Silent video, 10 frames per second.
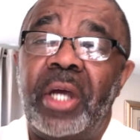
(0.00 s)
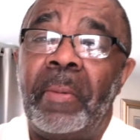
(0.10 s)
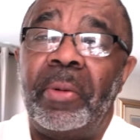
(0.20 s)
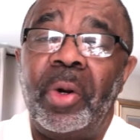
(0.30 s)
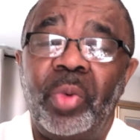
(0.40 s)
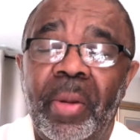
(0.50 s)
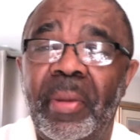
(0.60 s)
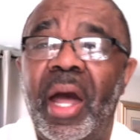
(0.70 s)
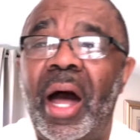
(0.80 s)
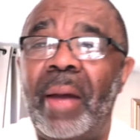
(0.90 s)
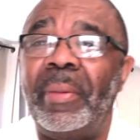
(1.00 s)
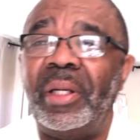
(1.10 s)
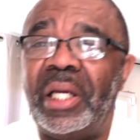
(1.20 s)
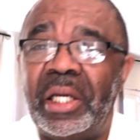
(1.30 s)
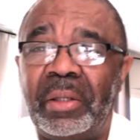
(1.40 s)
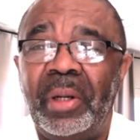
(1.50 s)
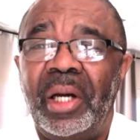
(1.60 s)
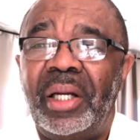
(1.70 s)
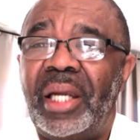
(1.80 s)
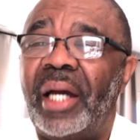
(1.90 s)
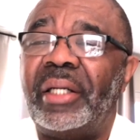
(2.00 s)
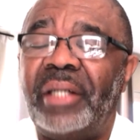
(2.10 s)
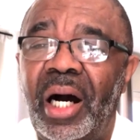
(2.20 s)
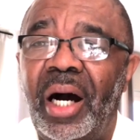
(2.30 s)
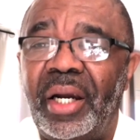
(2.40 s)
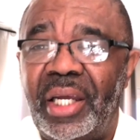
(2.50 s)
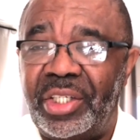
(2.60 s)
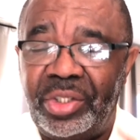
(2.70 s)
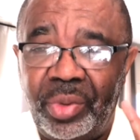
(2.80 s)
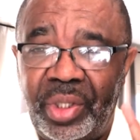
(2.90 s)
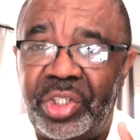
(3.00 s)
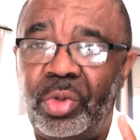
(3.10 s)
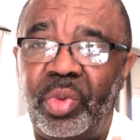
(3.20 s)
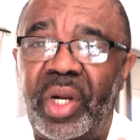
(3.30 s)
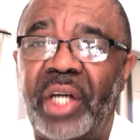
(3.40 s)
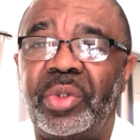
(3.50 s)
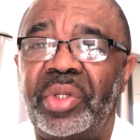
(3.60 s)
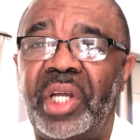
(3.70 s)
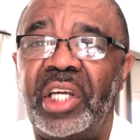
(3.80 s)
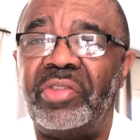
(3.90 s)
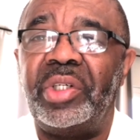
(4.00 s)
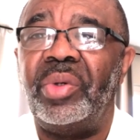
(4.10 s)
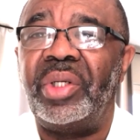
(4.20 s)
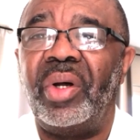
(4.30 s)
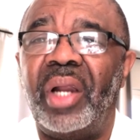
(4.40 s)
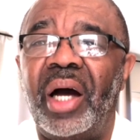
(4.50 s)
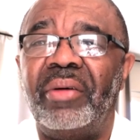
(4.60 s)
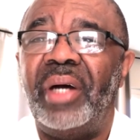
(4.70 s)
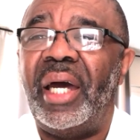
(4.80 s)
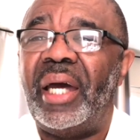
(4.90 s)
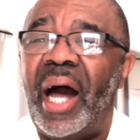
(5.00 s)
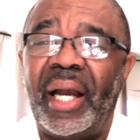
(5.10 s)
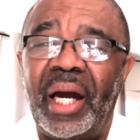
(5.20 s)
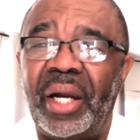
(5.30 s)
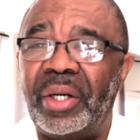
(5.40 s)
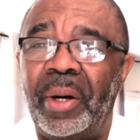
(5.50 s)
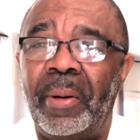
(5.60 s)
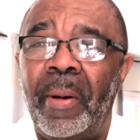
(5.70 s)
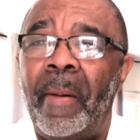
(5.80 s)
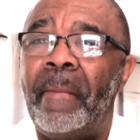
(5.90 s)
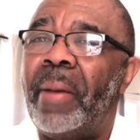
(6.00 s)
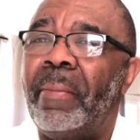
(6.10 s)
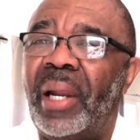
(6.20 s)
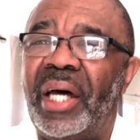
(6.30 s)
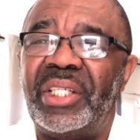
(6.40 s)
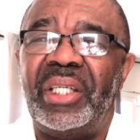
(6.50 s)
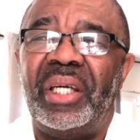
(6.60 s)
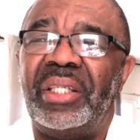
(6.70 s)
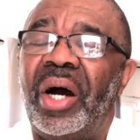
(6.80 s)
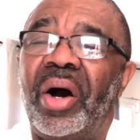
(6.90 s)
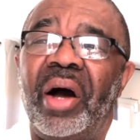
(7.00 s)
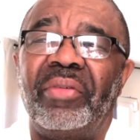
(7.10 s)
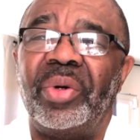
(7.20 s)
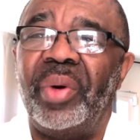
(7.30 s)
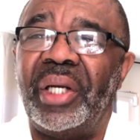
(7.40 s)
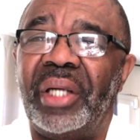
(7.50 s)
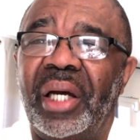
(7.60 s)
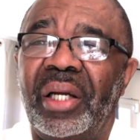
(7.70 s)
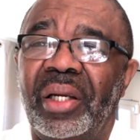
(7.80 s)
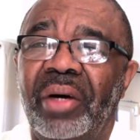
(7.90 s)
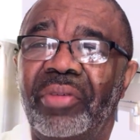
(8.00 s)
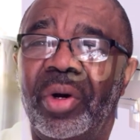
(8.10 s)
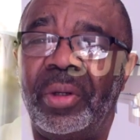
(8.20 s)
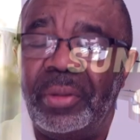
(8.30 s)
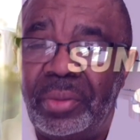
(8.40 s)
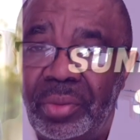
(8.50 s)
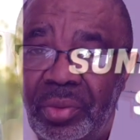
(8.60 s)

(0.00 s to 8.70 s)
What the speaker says: that prayer with me, I believe that God is doing supernatural things for you in your life. Hey, I gotta go. Be blessed. Y'all have a great day. Love y'all.